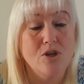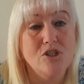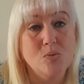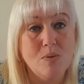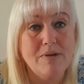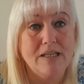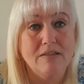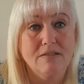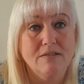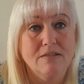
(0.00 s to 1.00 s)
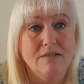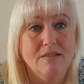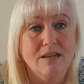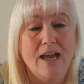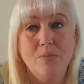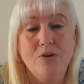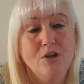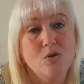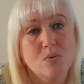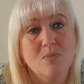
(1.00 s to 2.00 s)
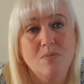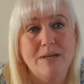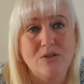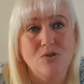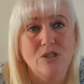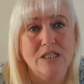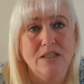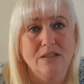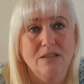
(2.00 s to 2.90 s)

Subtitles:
swimming. I want to go swimming with my daughter.